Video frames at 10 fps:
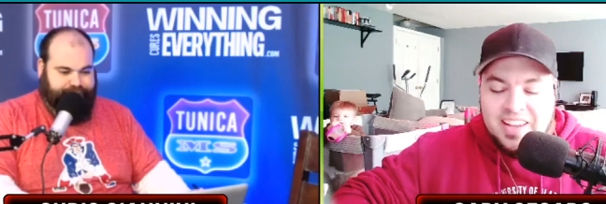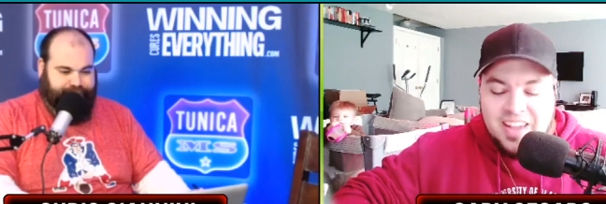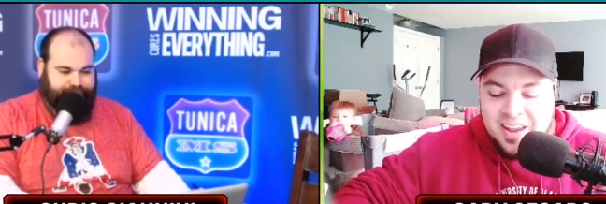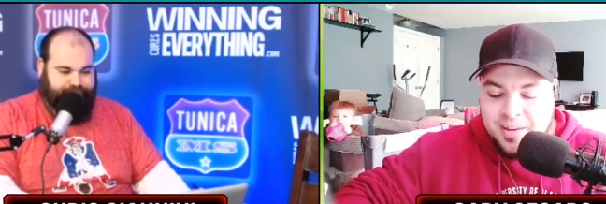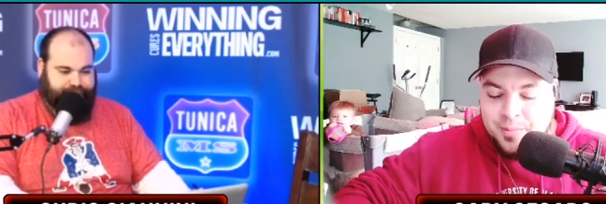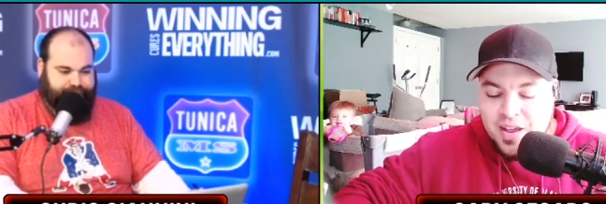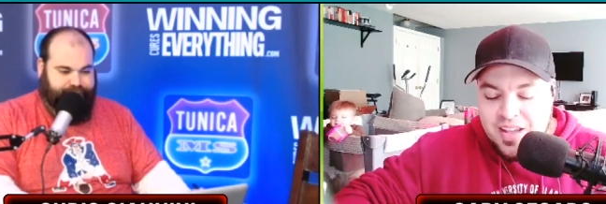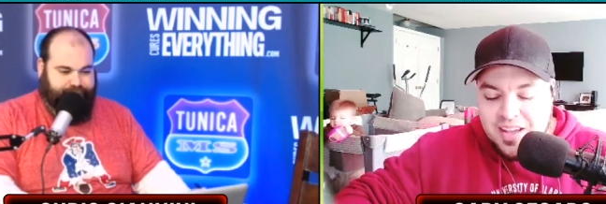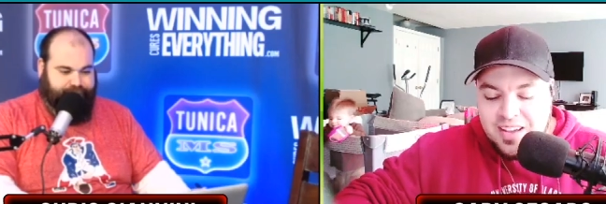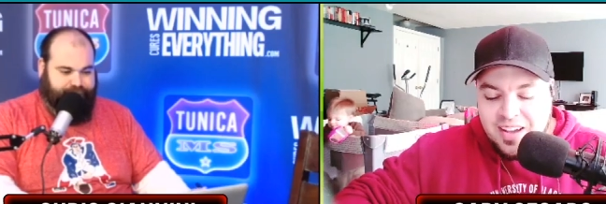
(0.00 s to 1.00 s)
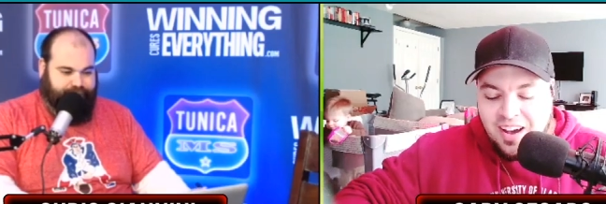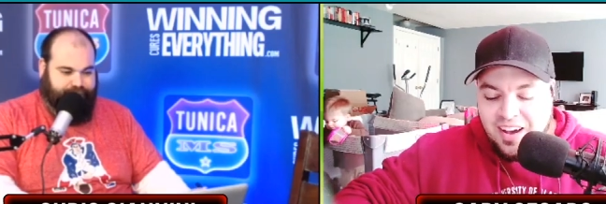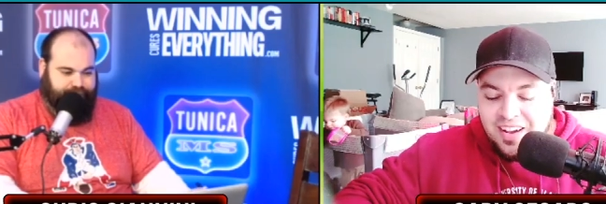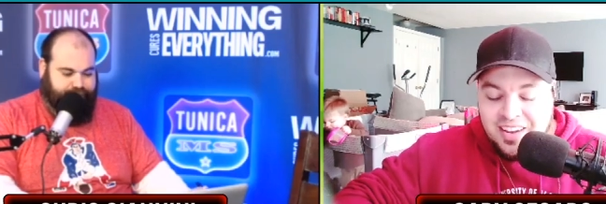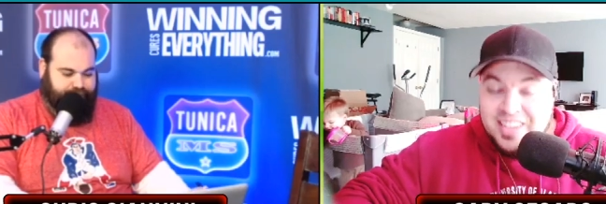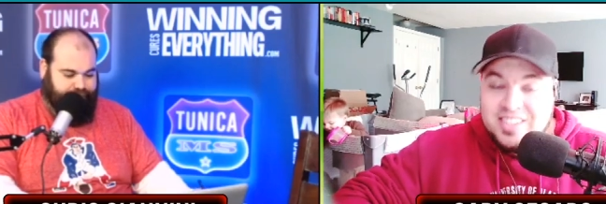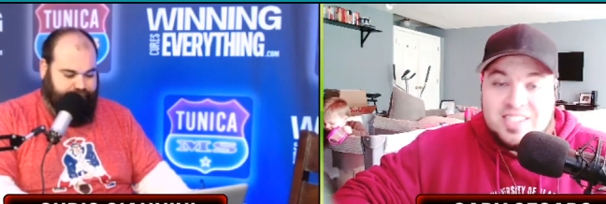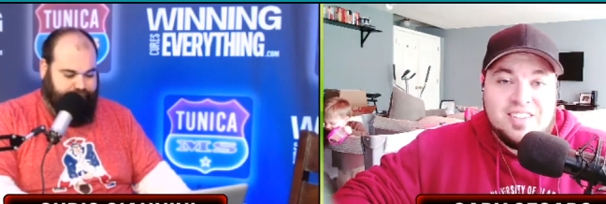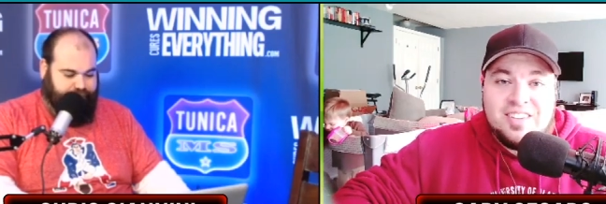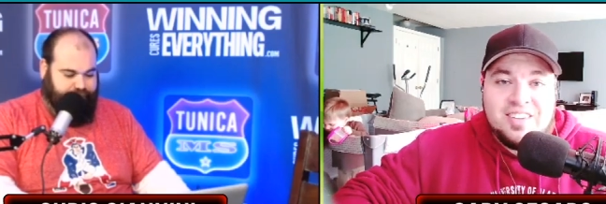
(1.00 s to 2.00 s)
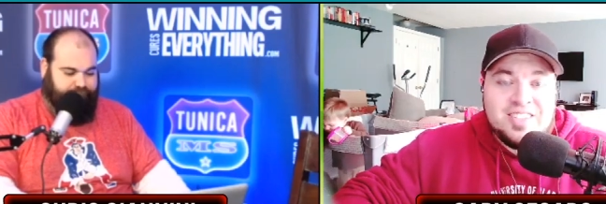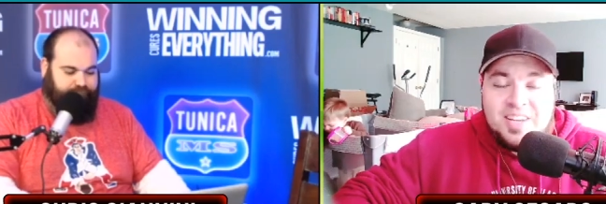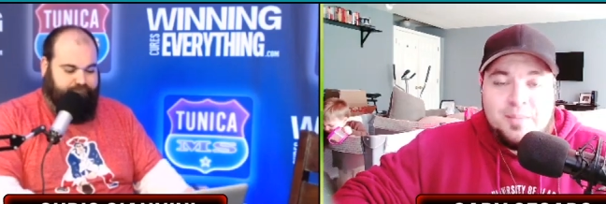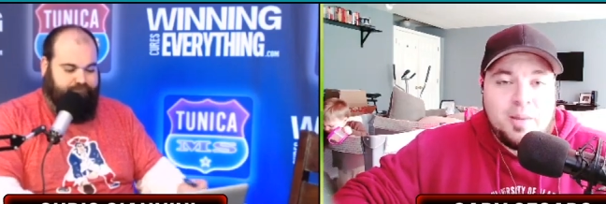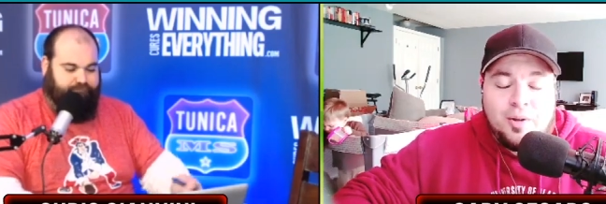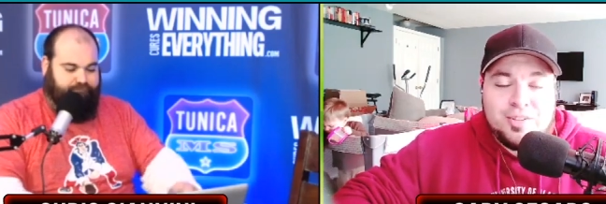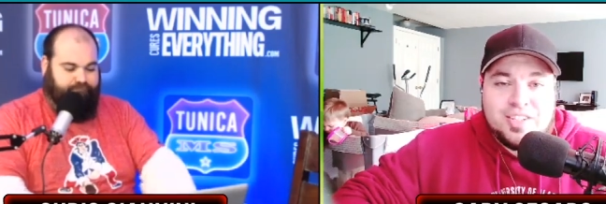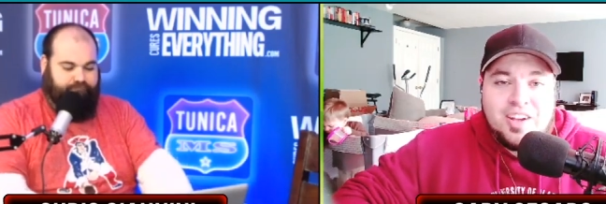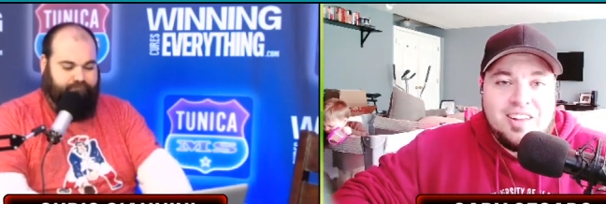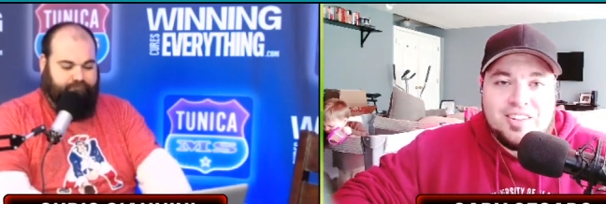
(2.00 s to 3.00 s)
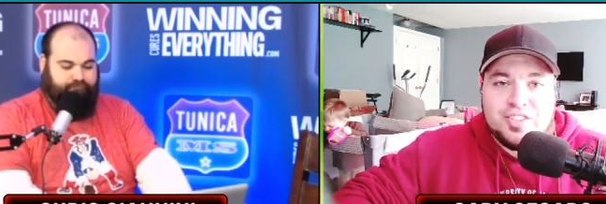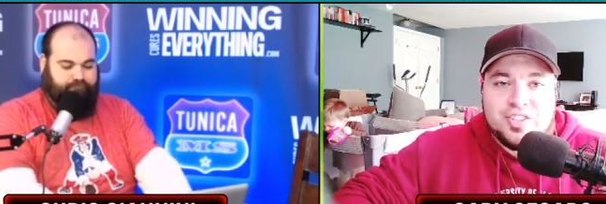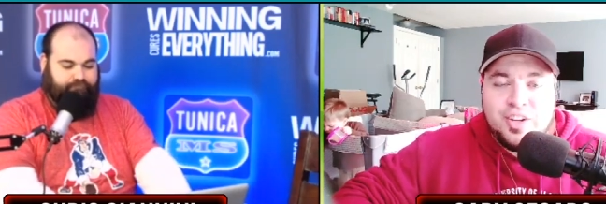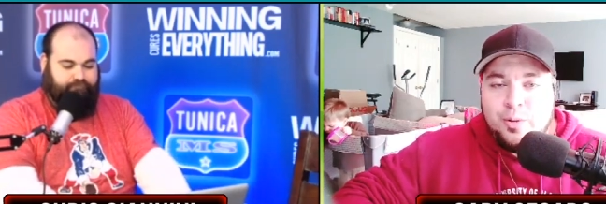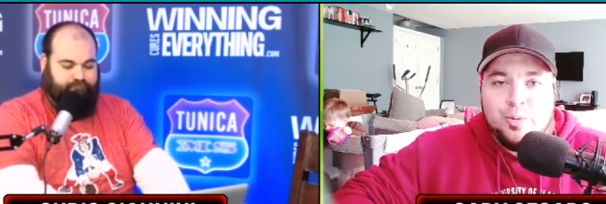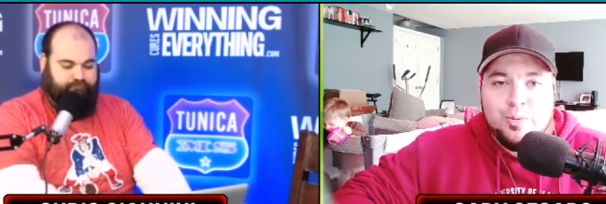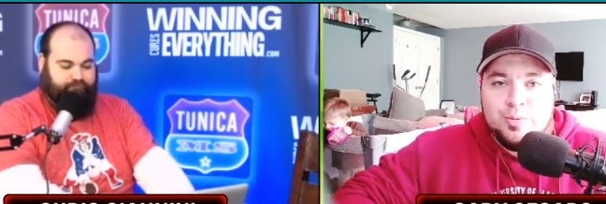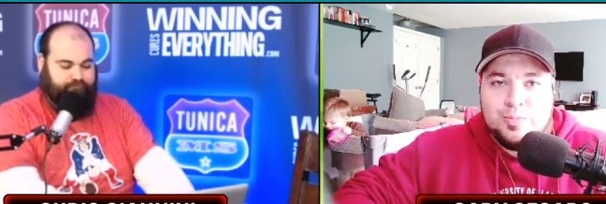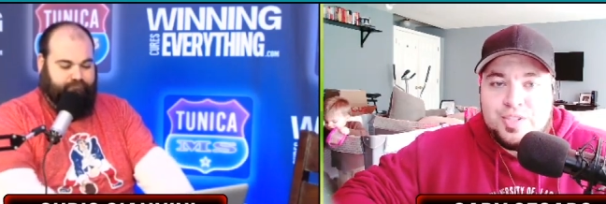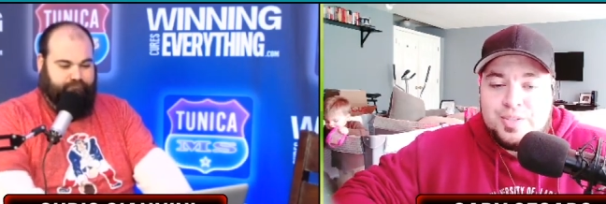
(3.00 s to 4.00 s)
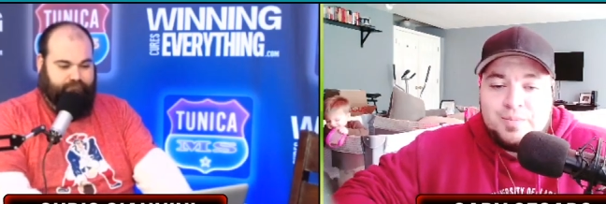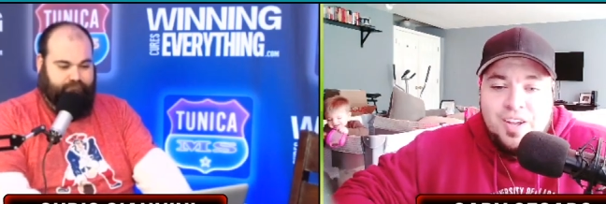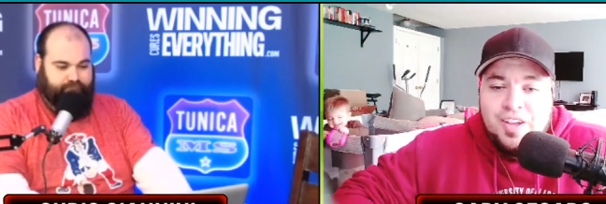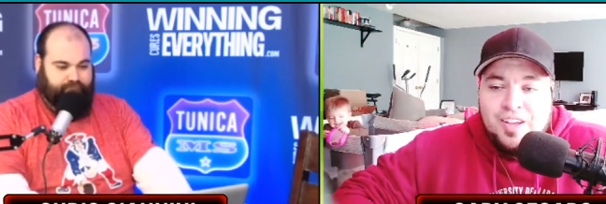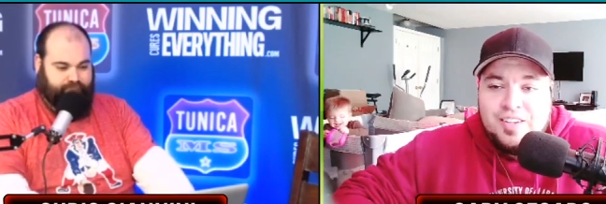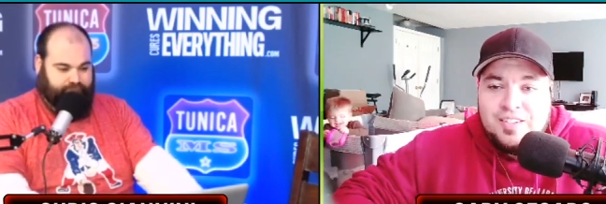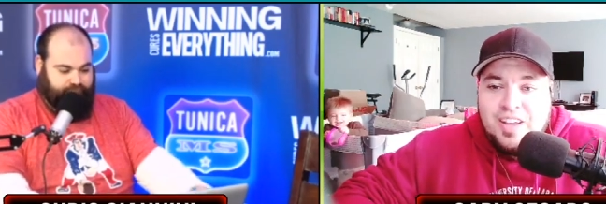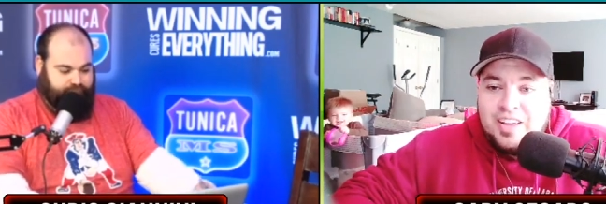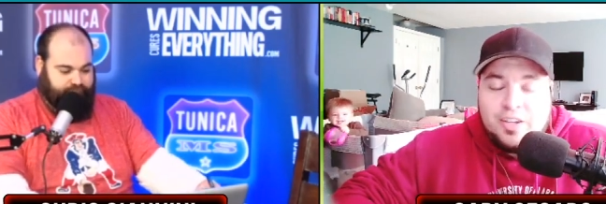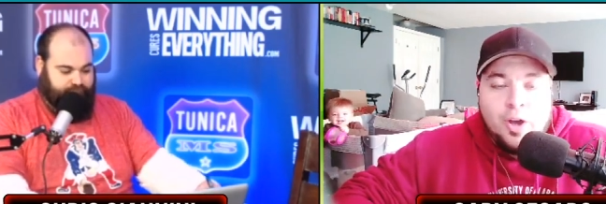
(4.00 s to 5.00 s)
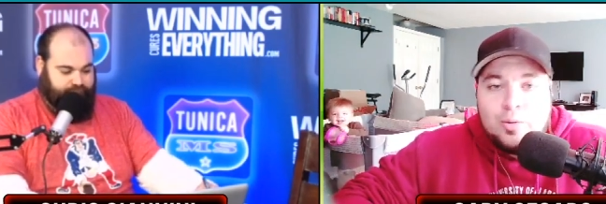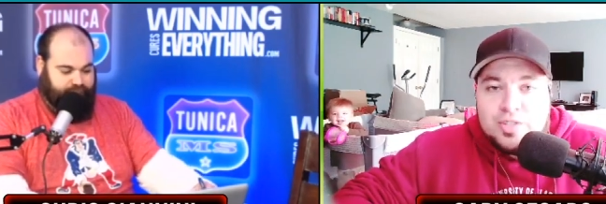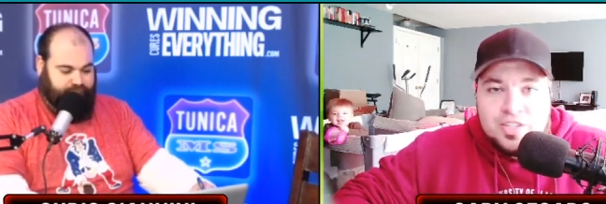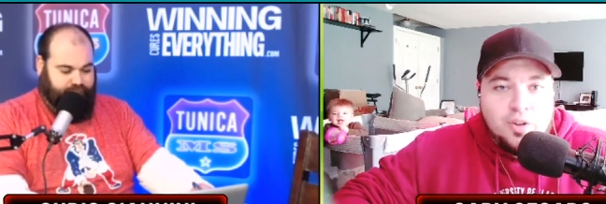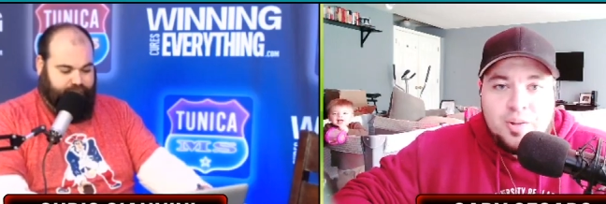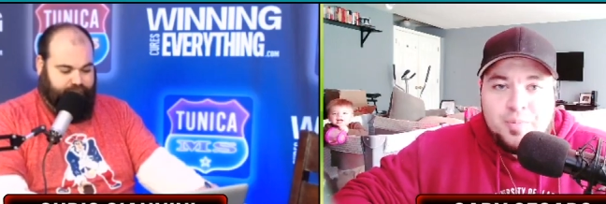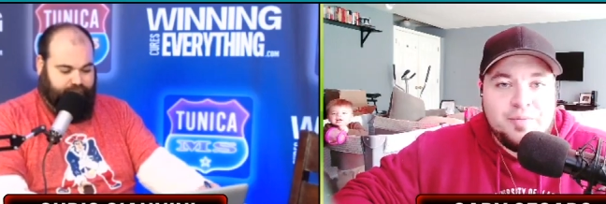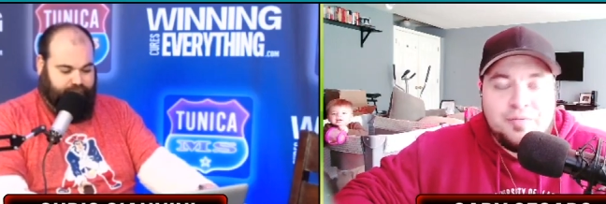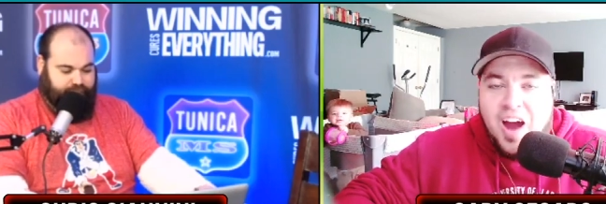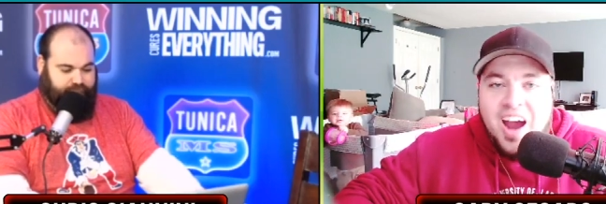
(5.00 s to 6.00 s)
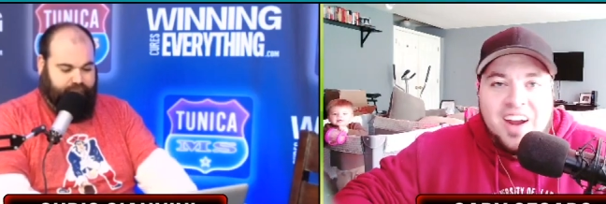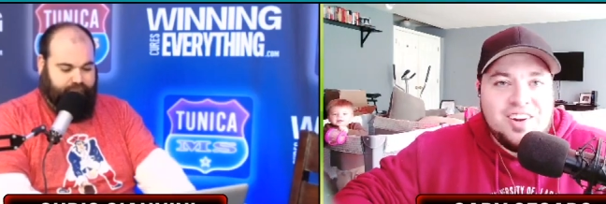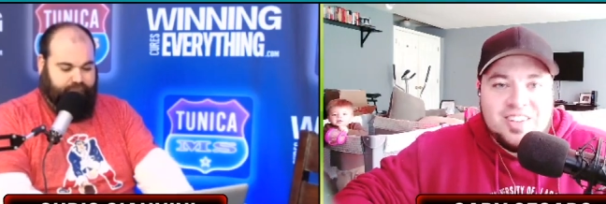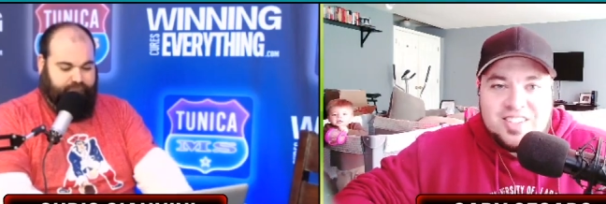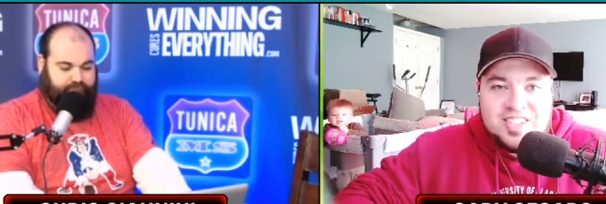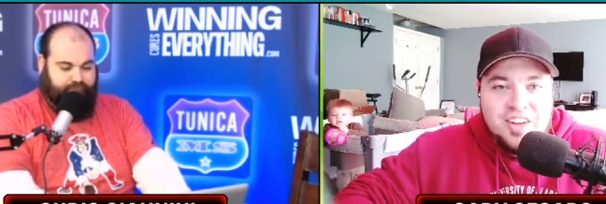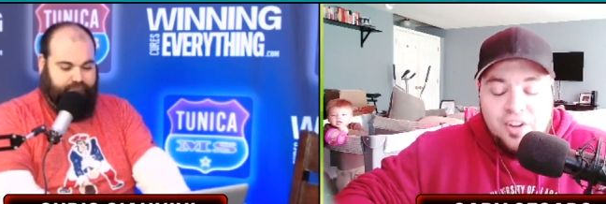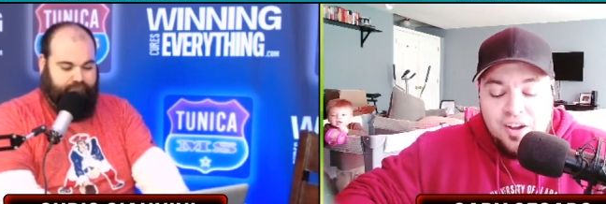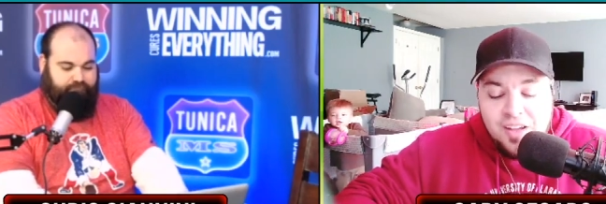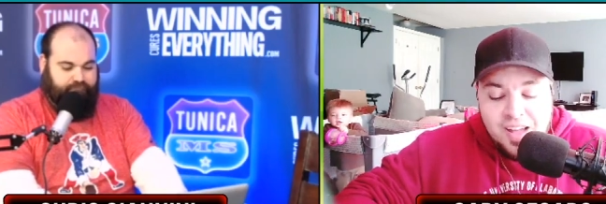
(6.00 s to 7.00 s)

Speaker 1: game uh, against a, a team like Boston College who's coach has already been fired, et cetera?